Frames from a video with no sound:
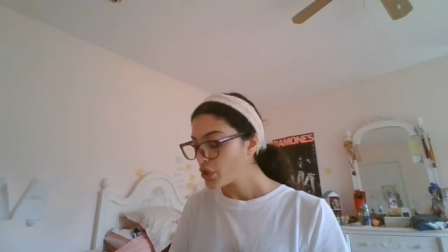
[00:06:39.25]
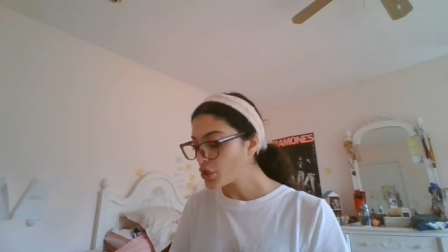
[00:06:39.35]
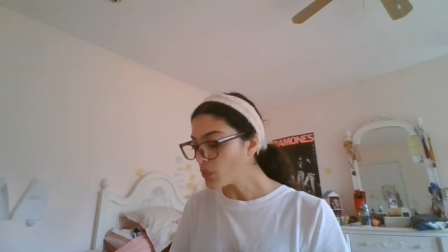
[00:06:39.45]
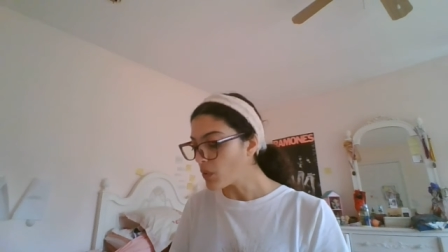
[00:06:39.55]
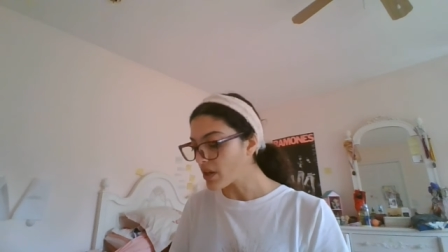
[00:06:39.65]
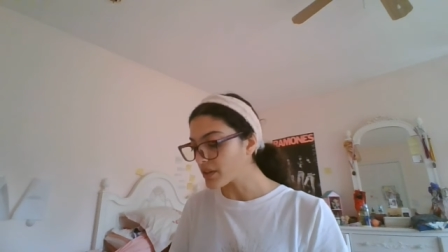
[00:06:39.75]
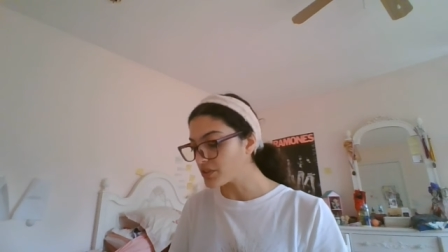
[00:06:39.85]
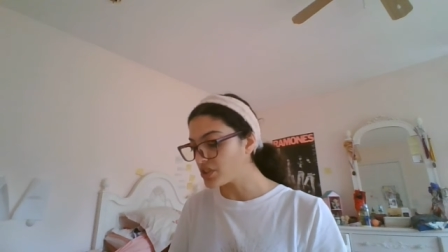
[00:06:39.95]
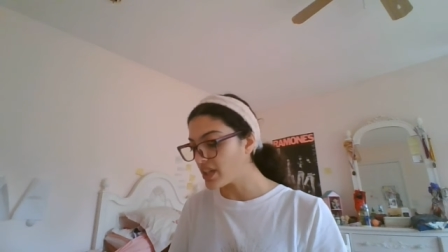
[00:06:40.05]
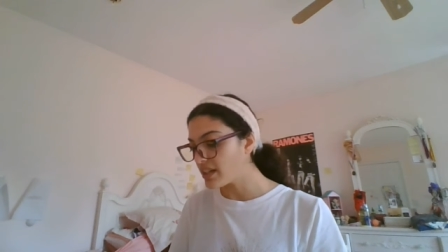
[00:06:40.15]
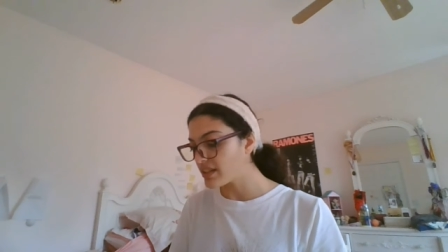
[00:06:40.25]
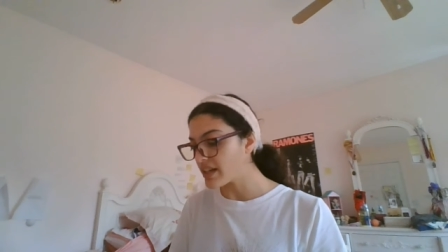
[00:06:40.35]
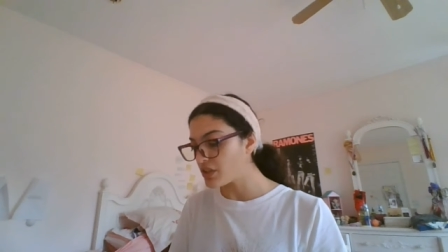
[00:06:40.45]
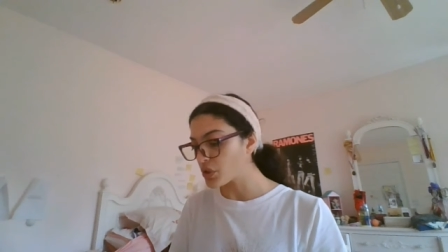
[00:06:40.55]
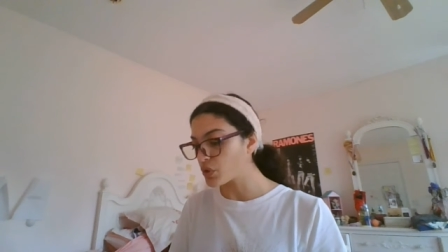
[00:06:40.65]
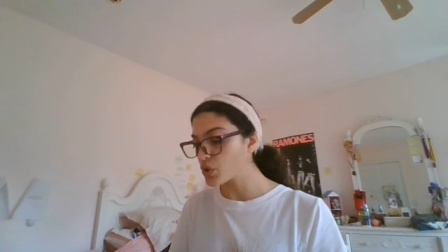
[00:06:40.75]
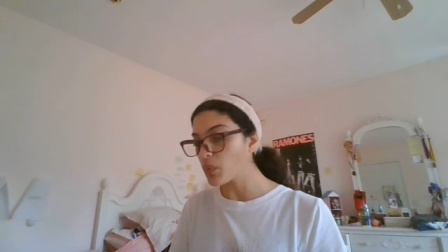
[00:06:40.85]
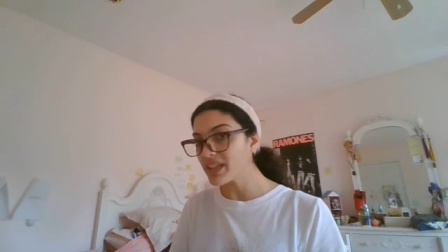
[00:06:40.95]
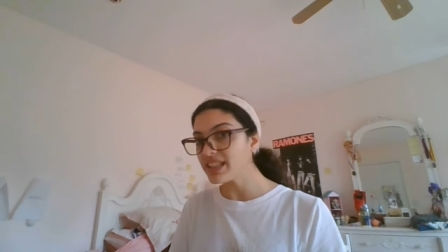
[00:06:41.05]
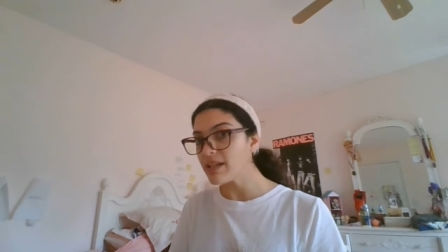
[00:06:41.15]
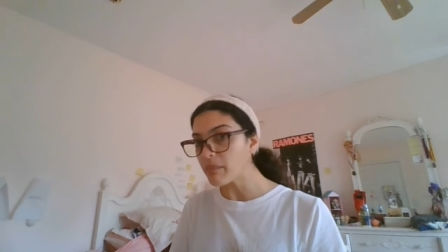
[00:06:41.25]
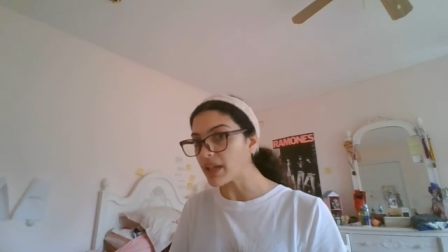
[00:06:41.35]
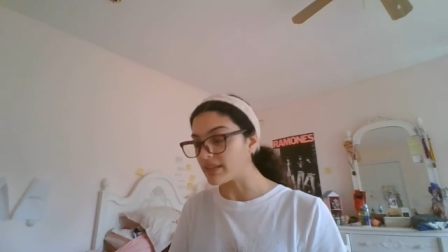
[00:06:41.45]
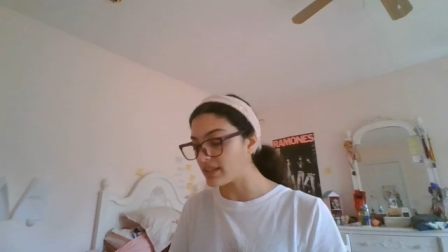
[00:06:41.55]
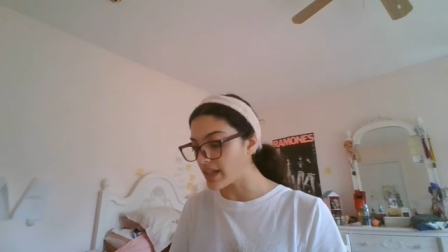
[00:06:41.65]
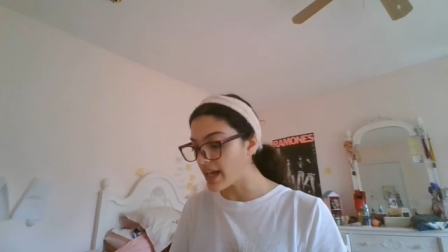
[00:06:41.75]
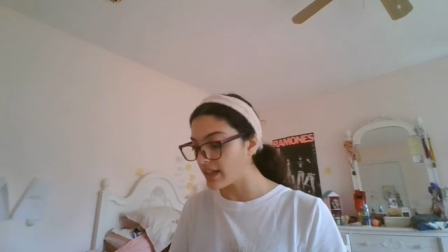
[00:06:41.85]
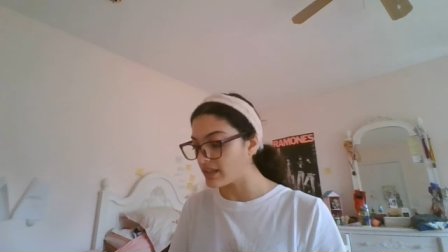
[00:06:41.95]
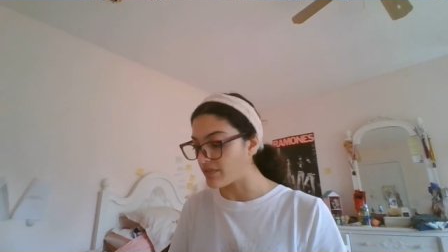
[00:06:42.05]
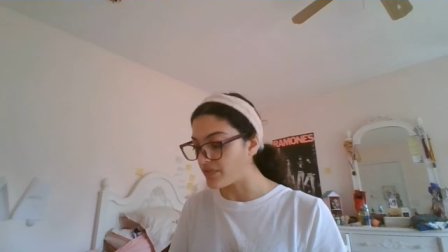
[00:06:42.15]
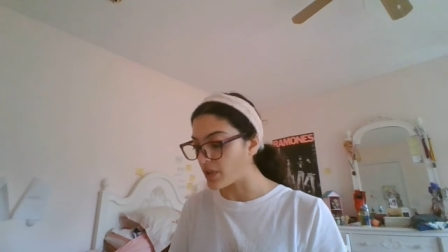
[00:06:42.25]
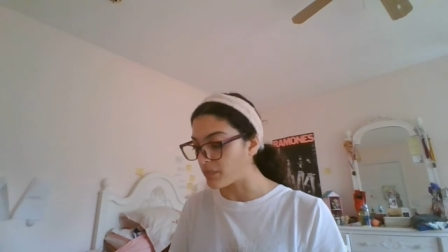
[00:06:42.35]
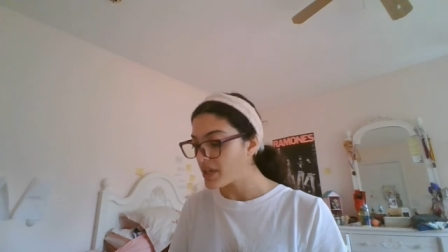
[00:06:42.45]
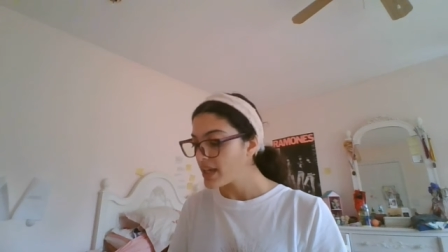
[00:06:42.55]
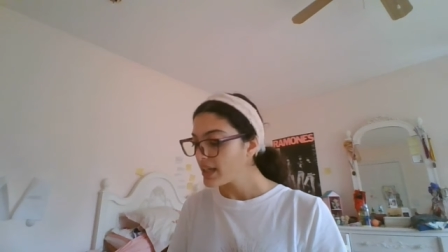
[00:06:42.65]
Joe Walker stated that it took 20 months to edit the film.